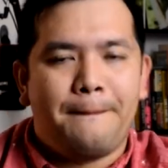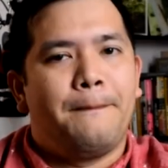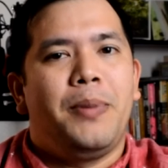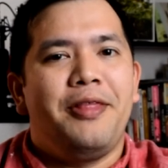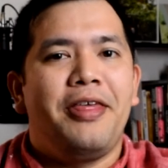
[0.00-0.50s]

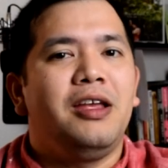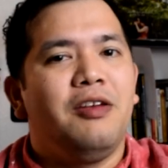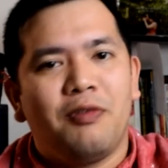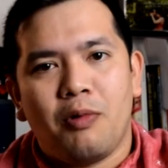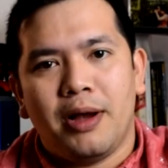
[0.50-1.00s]
But thank you
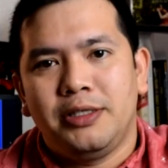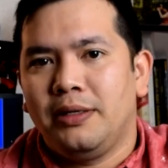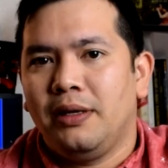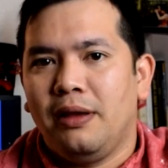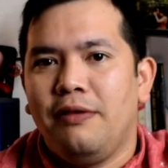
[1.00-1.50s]
for
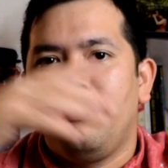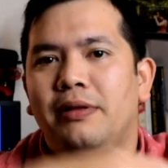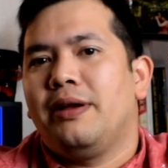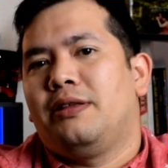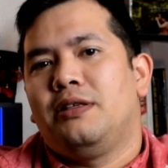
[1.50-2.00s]
watching. If you
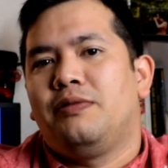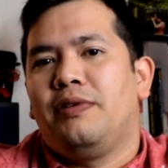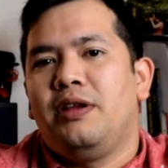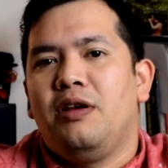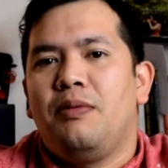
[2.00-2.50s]
like this
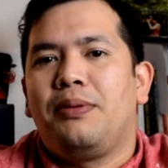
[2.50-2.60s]
video,